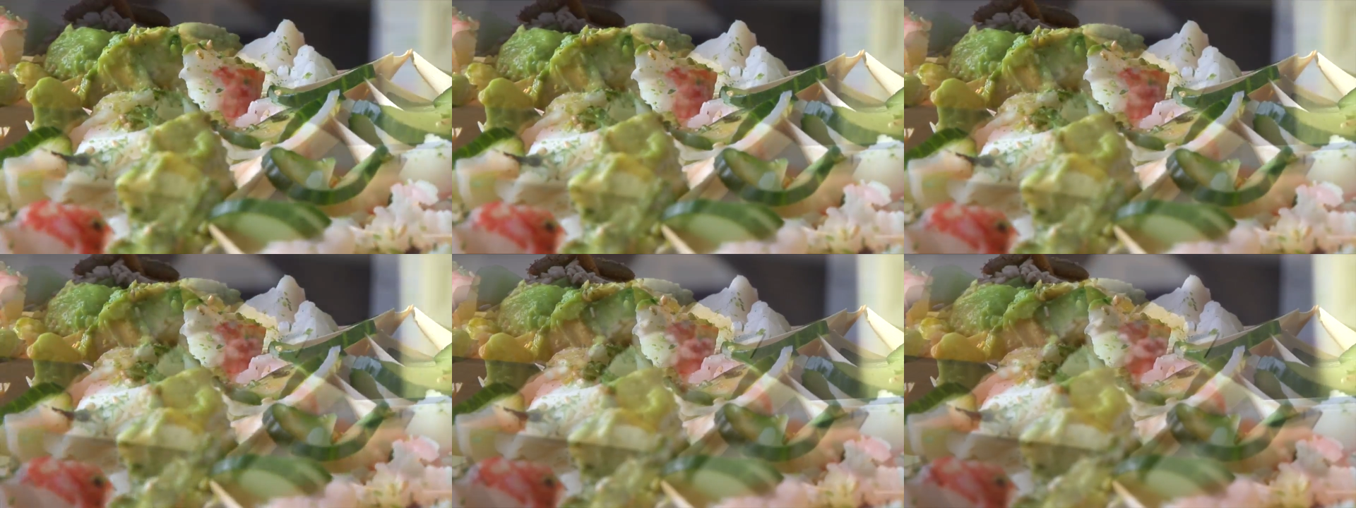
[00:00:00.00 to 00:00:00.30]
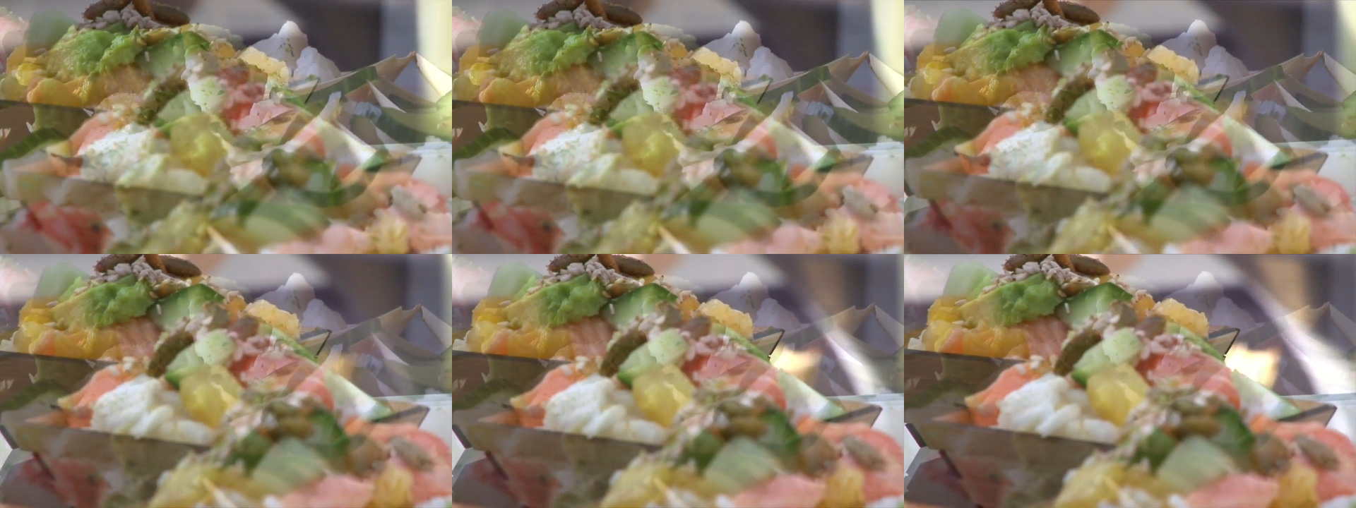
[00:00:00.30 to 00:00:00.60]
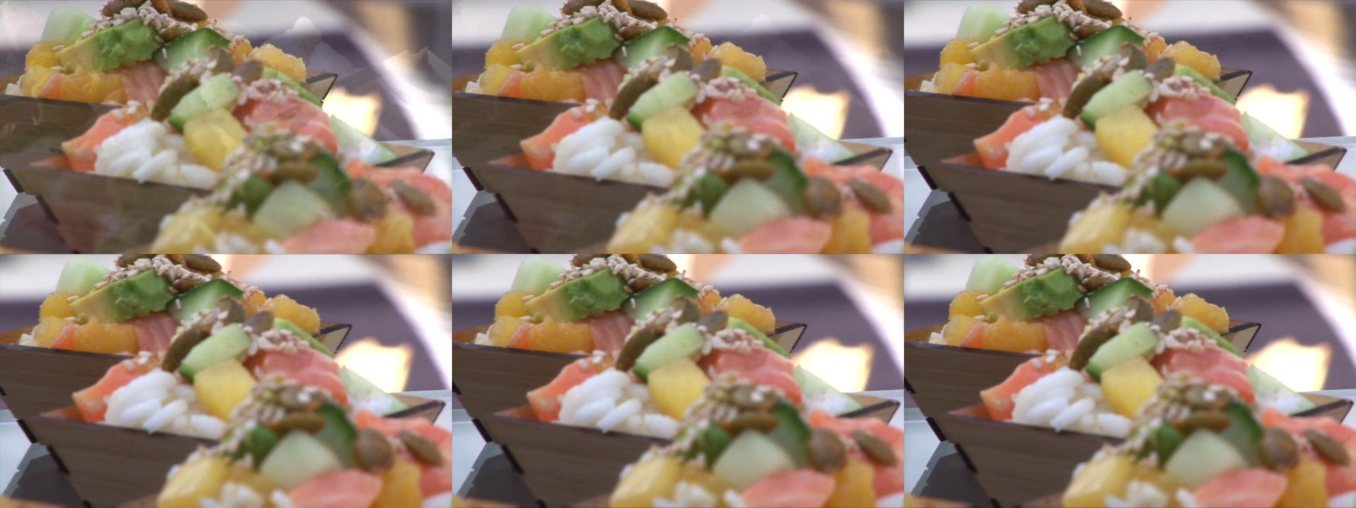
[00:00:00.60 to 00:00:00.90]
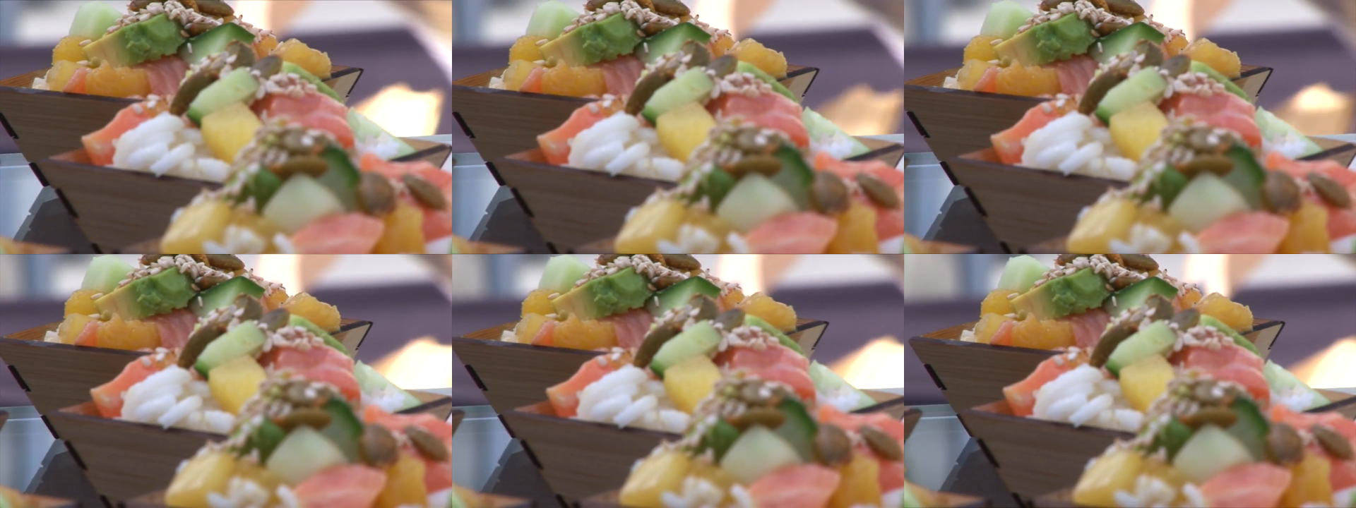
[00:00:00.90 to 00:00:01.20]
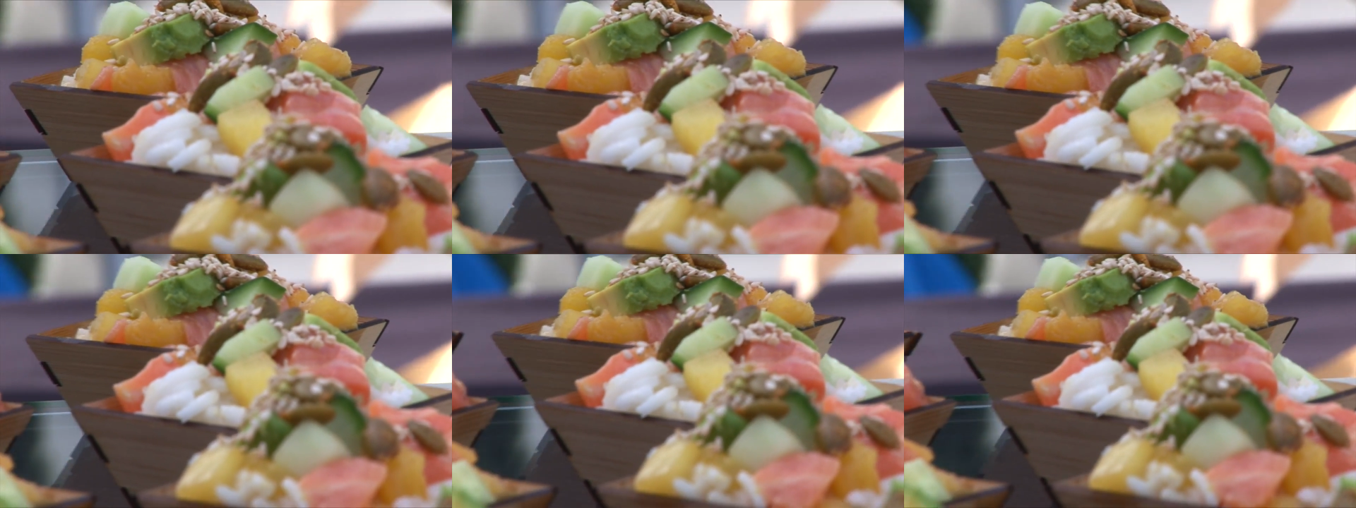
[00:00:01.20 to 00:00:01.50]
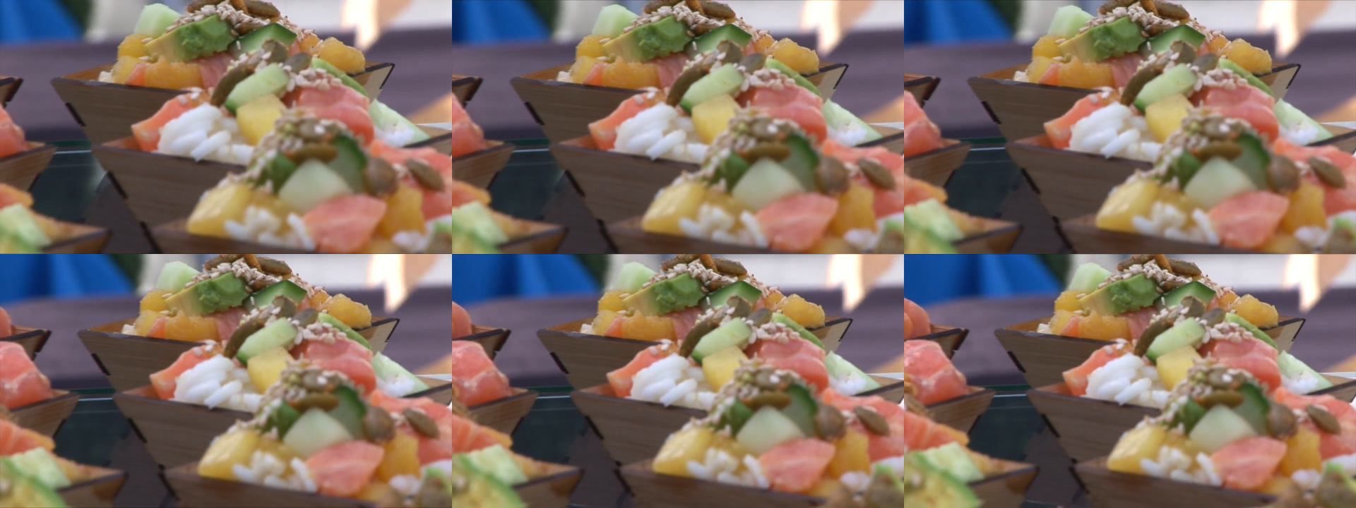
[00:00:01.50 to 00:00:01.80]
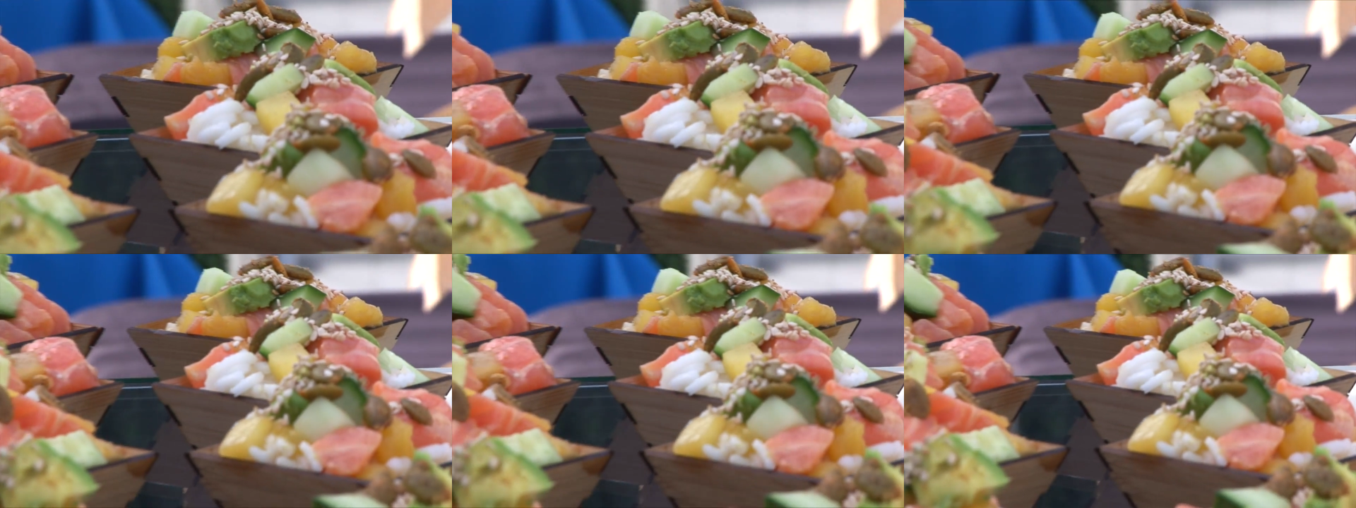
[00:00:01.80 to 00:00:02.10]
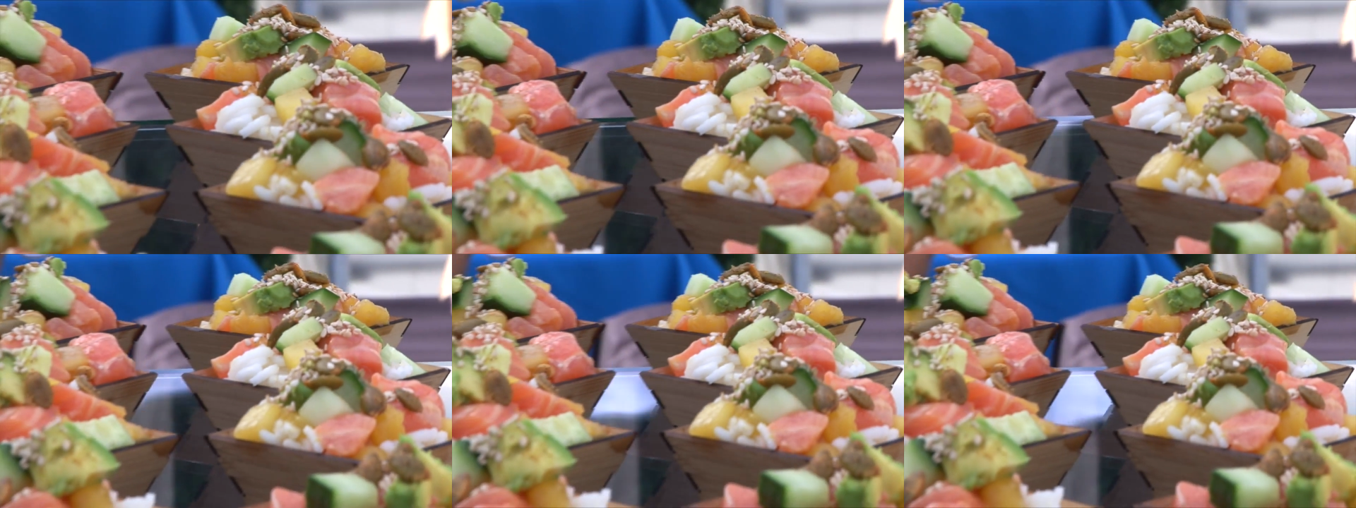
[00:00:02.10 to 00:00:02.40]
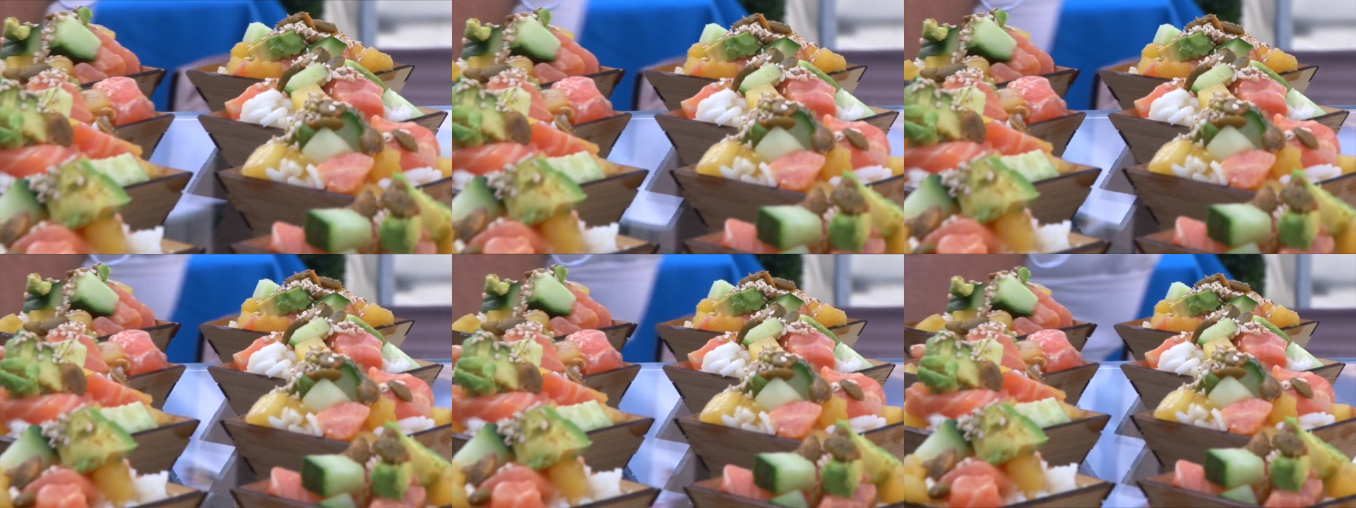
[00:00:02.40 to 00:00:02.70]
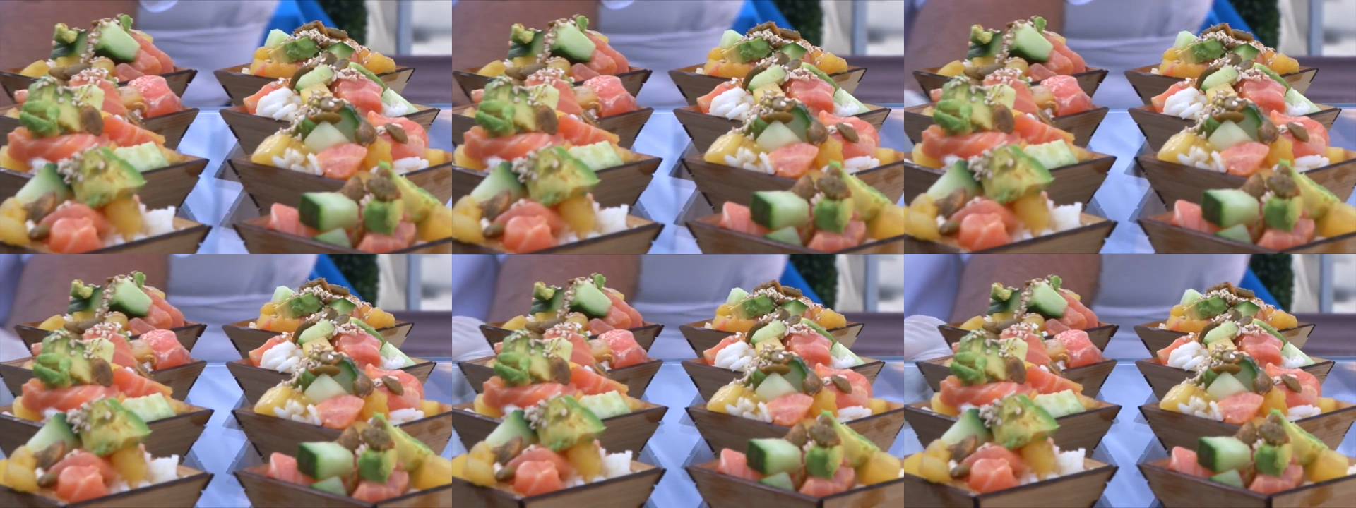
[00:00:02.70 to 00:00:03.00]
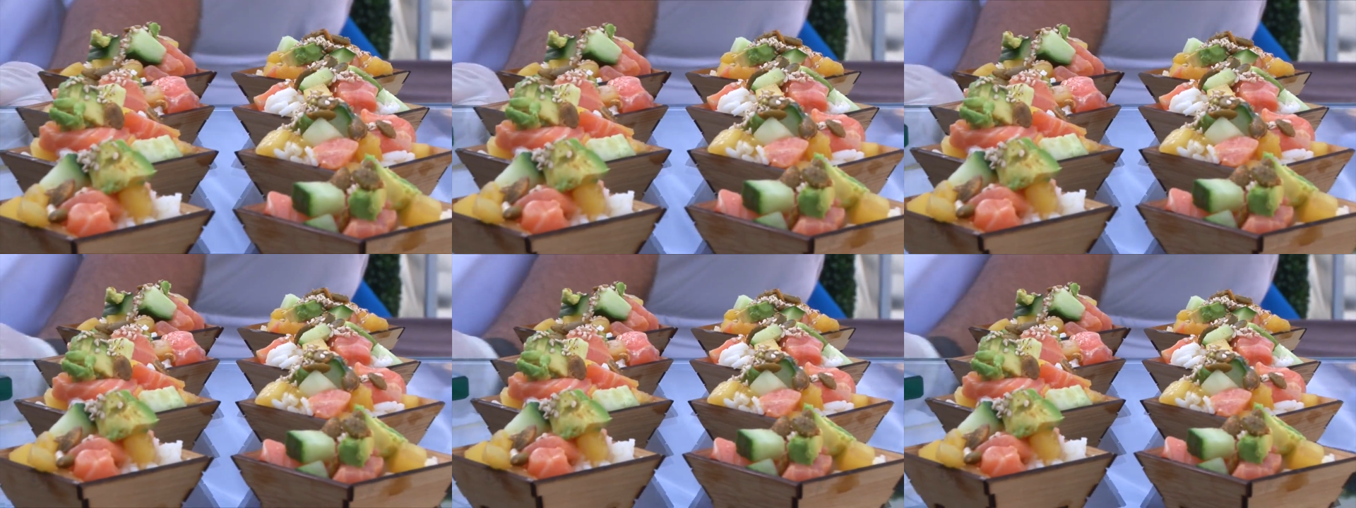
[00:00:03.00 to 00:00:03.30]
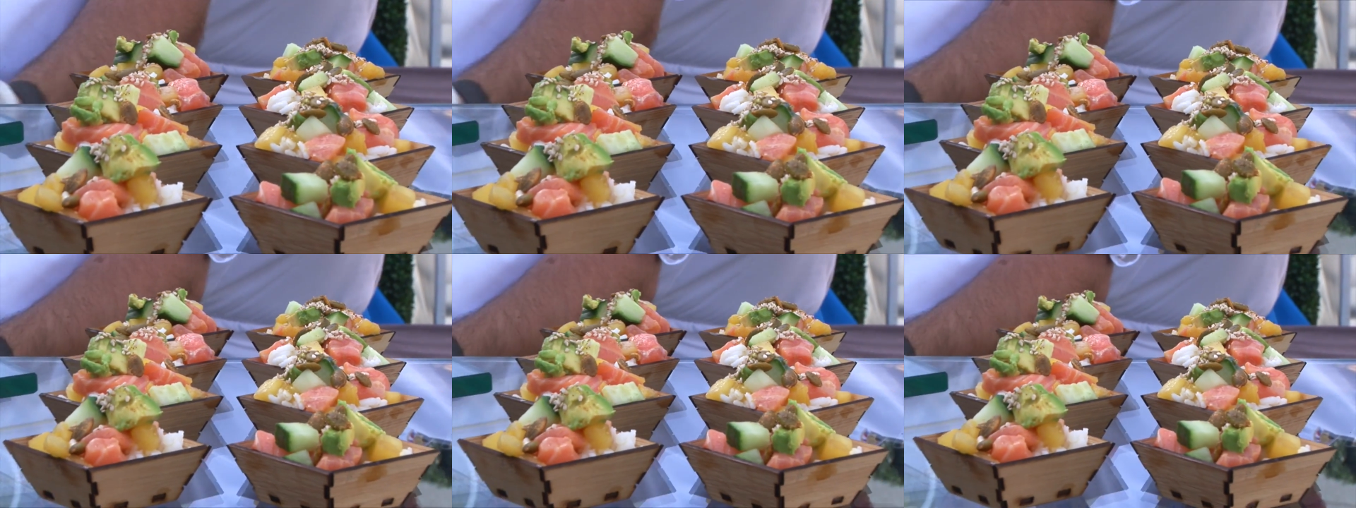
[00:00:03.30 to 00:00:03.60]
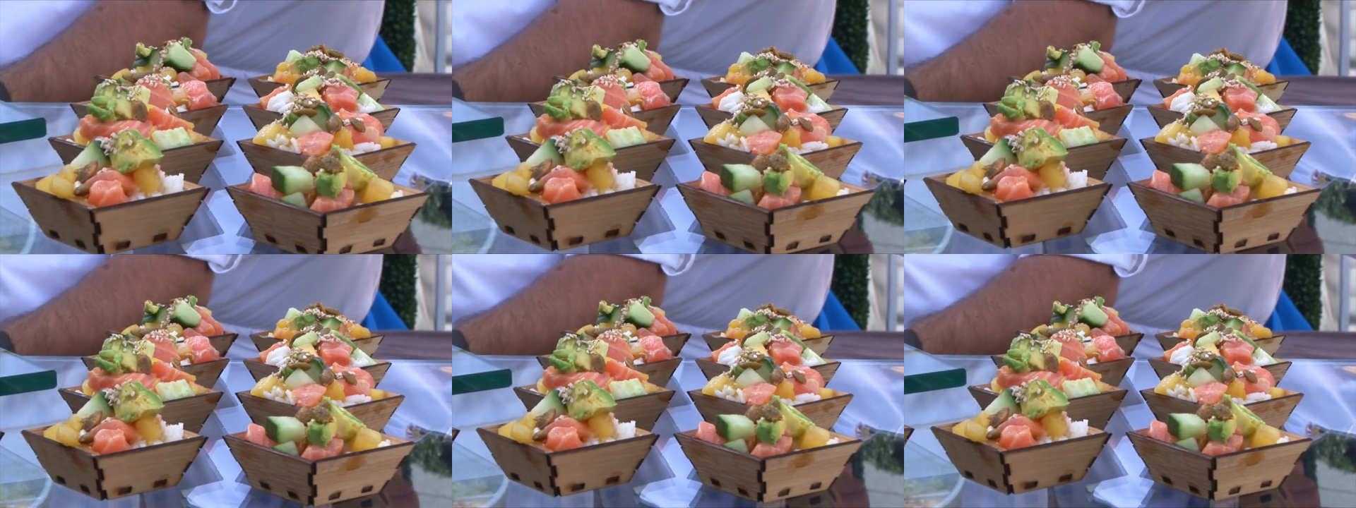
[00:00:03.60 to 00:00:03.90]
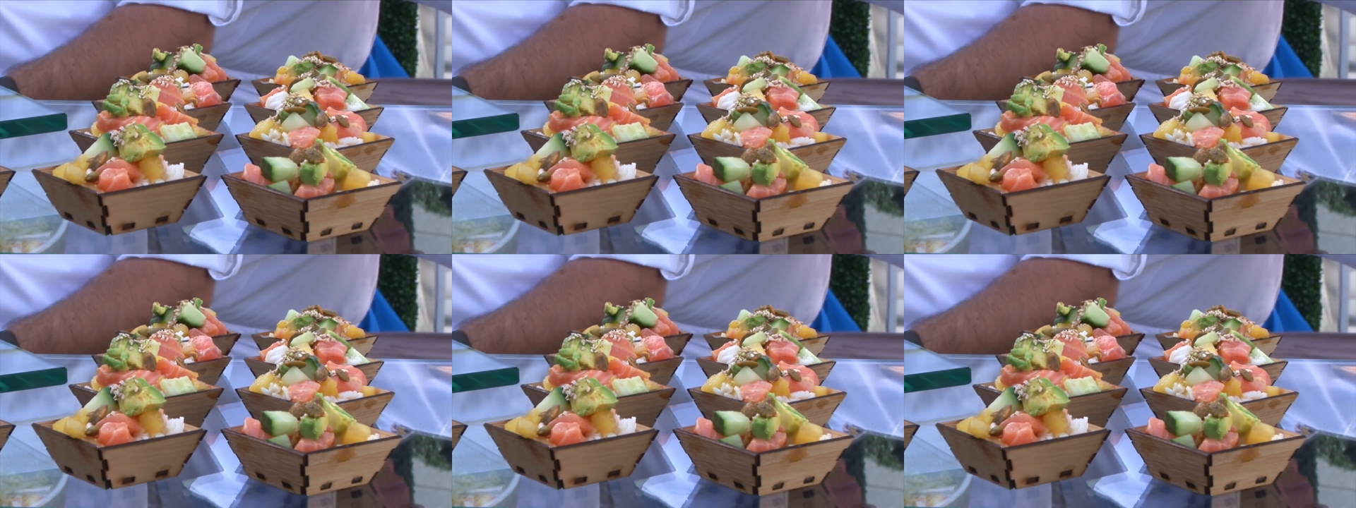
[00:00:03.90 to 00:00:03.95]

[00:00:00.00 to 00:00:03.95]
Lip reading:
Nobody's mouth can be seen.